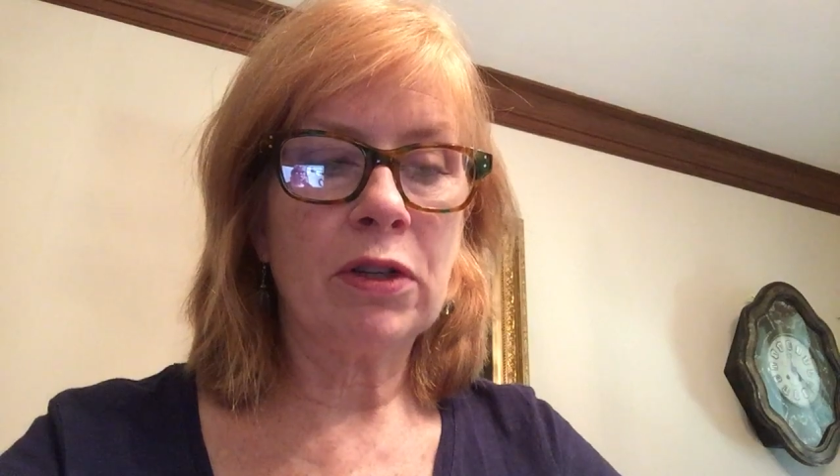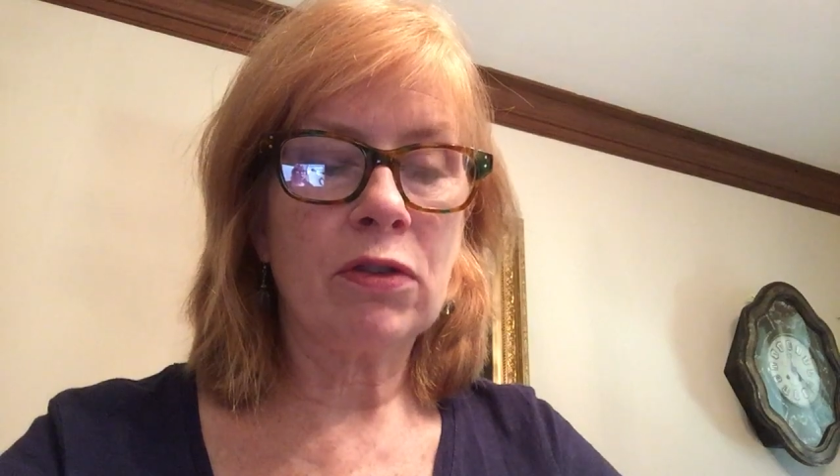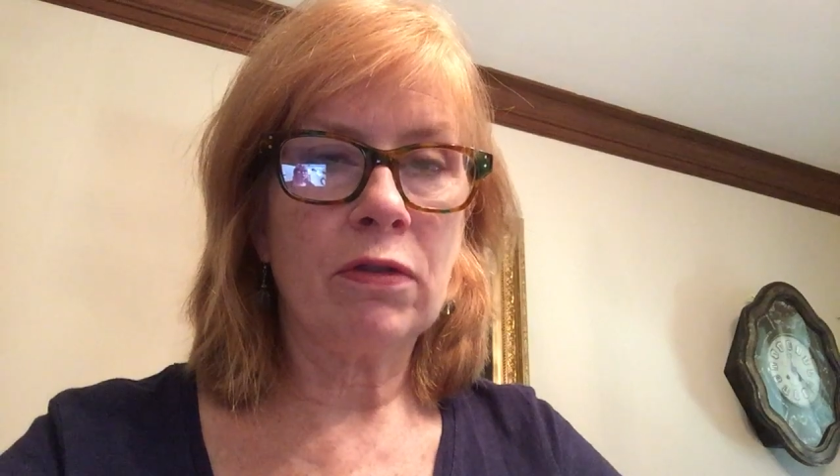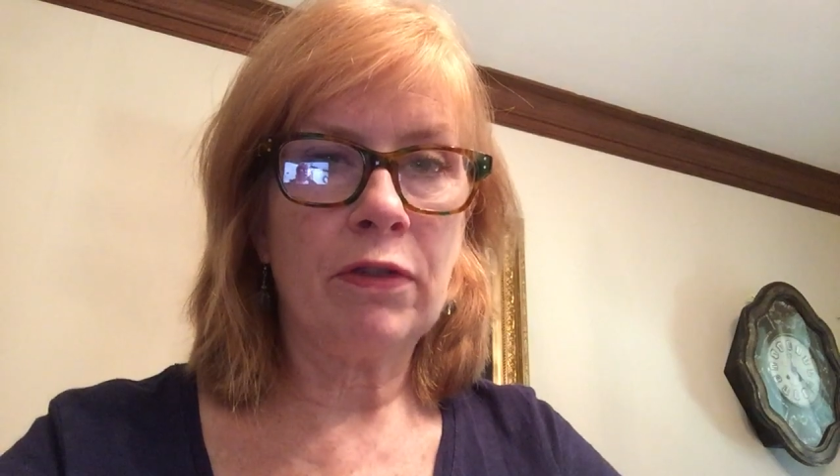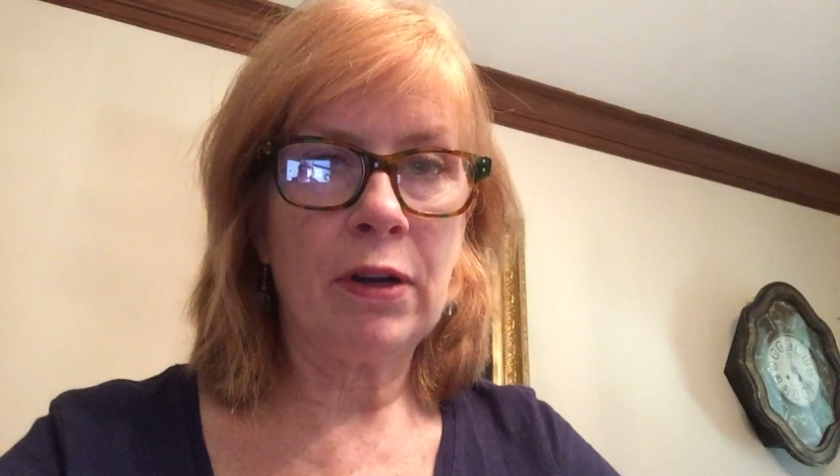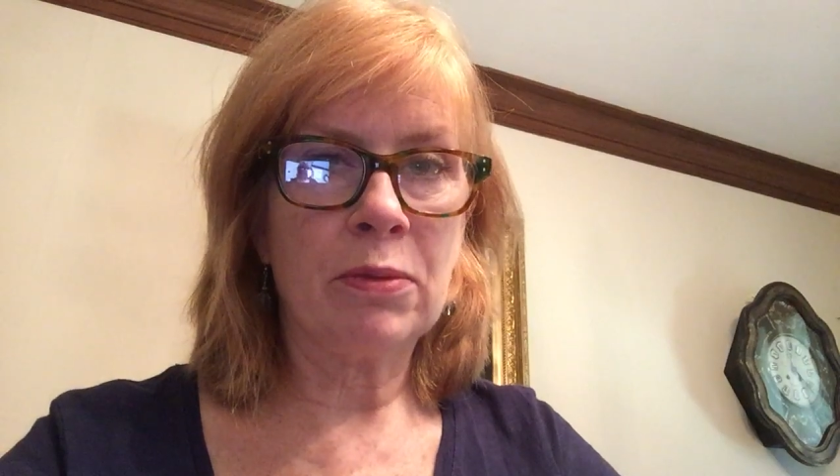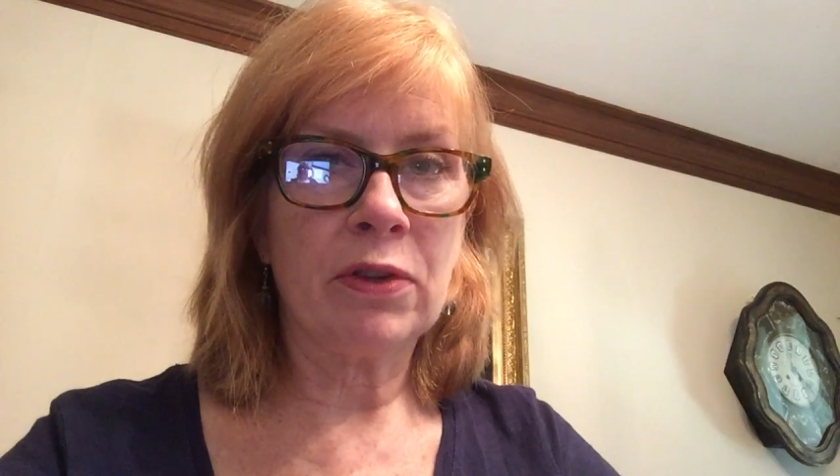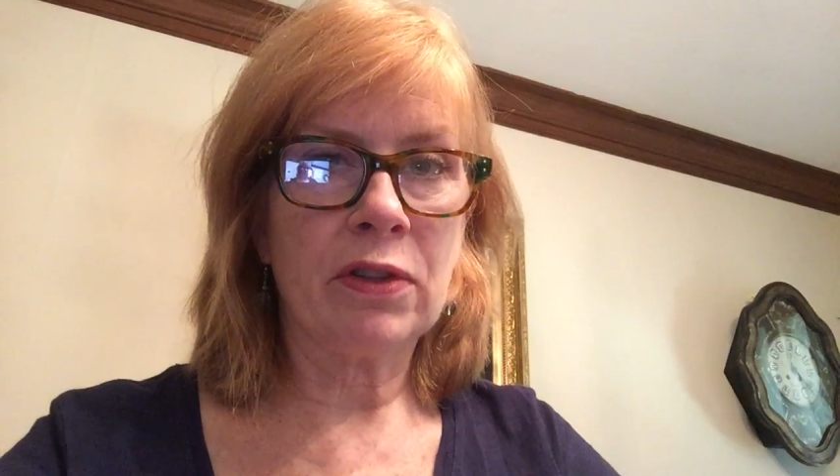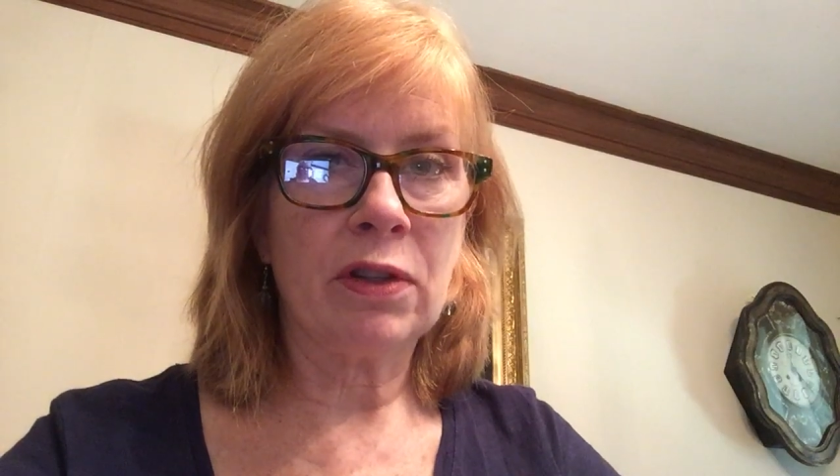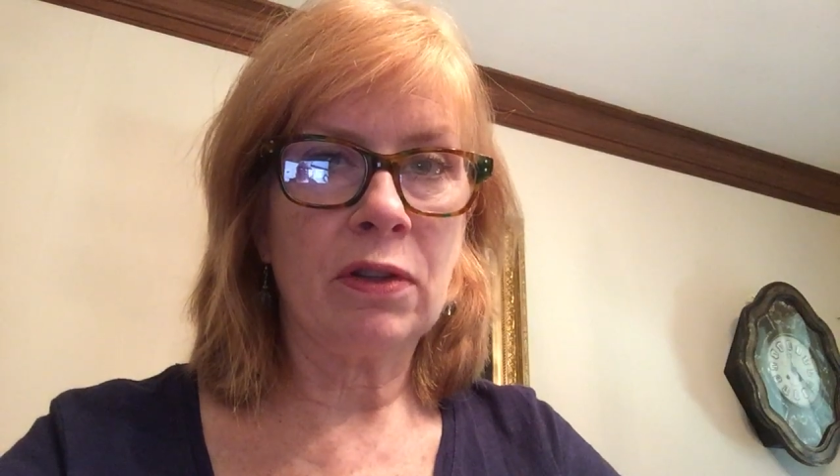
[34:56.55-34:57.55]
Picture
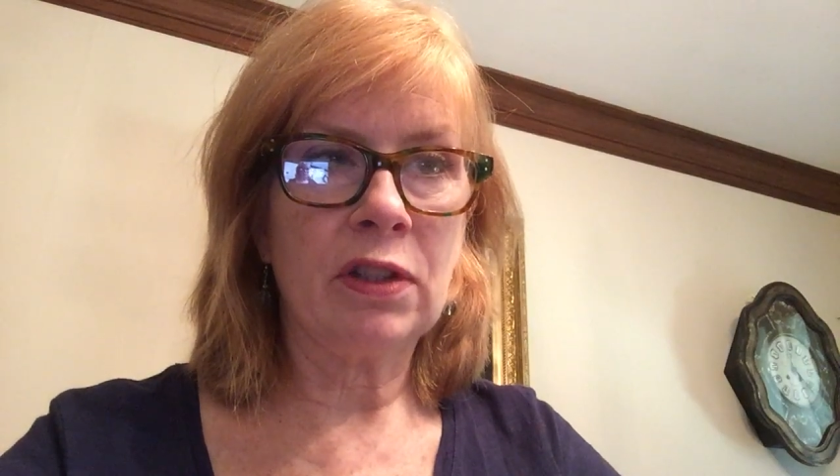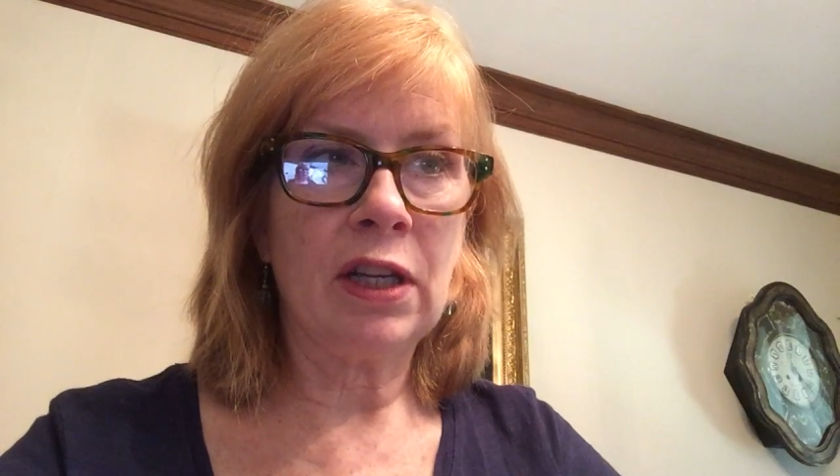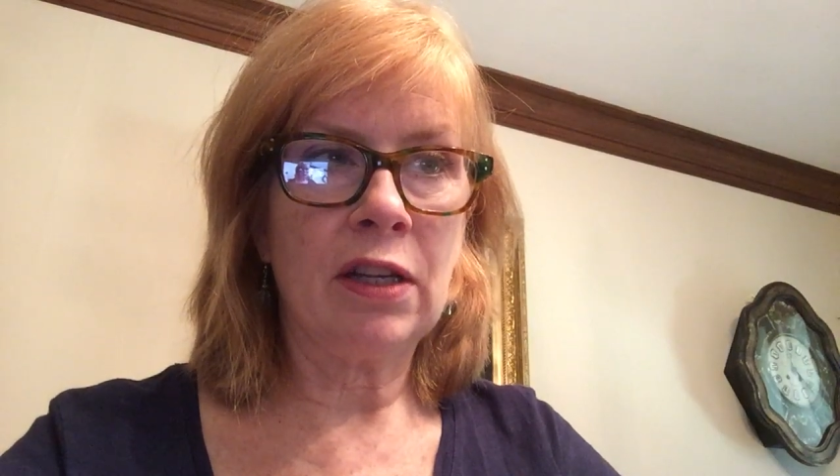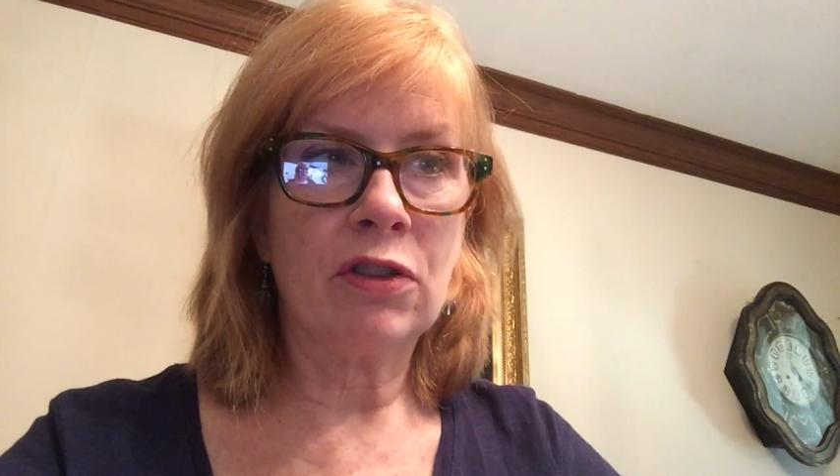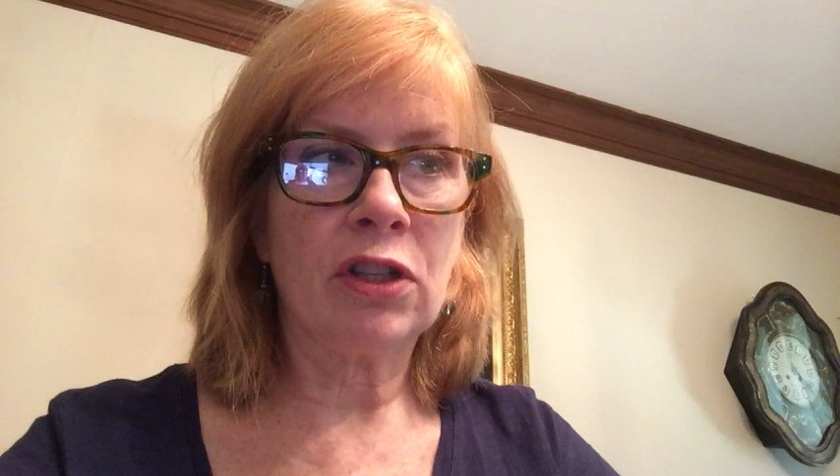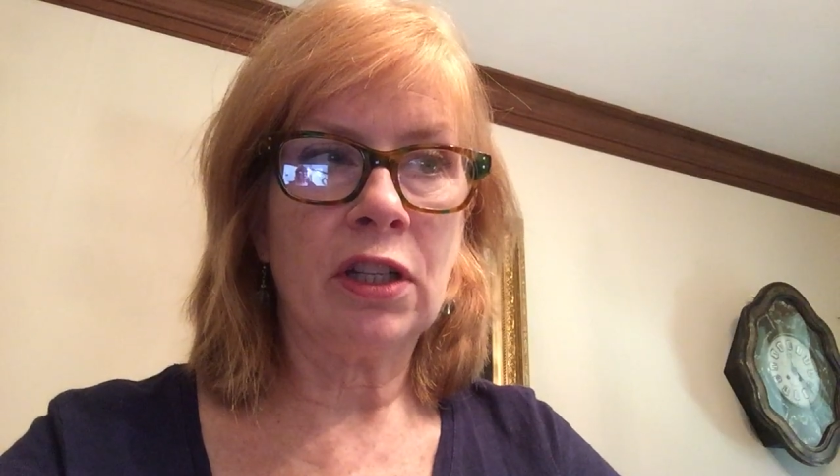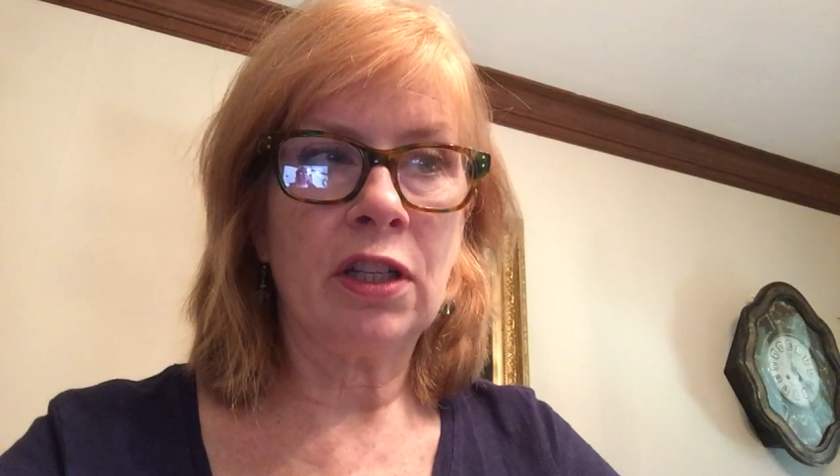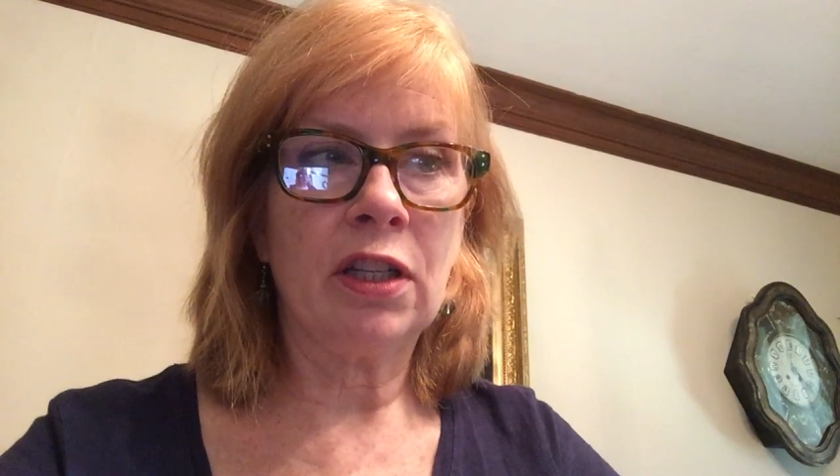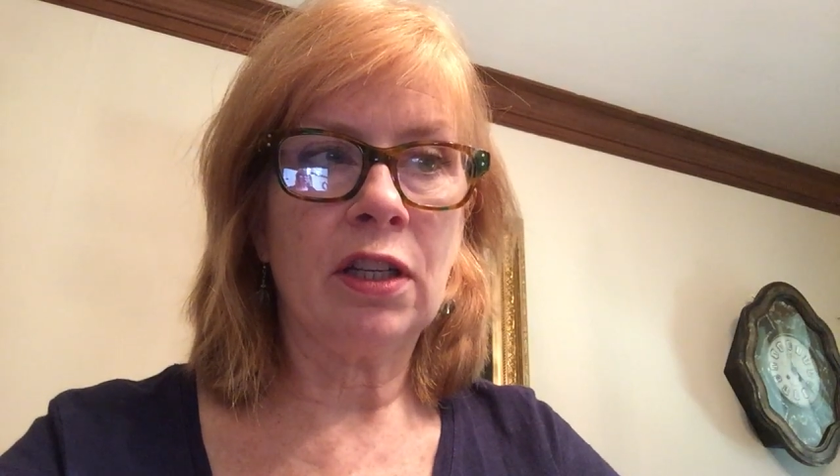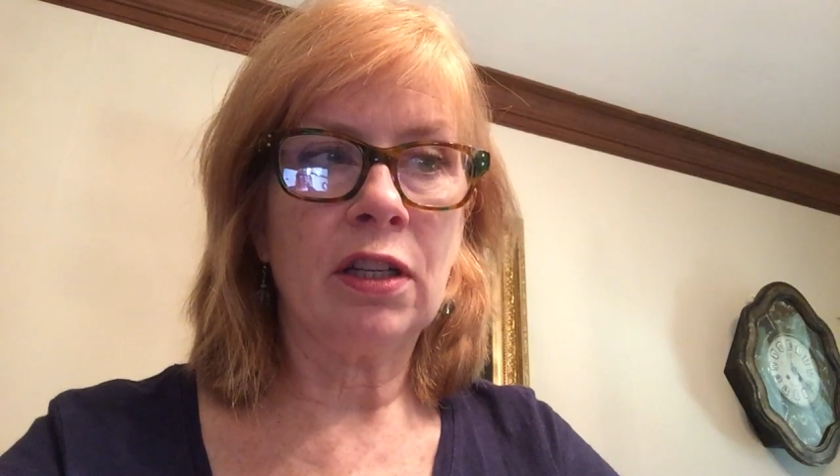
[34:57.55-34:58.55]
Framers
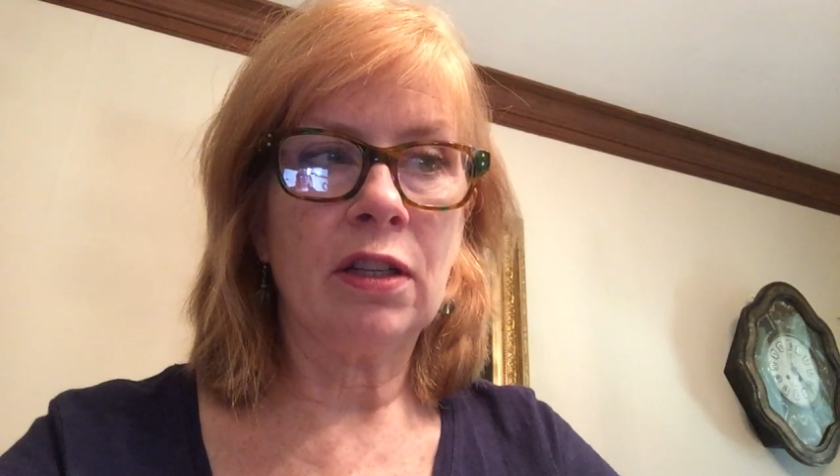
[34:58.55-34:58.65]
Association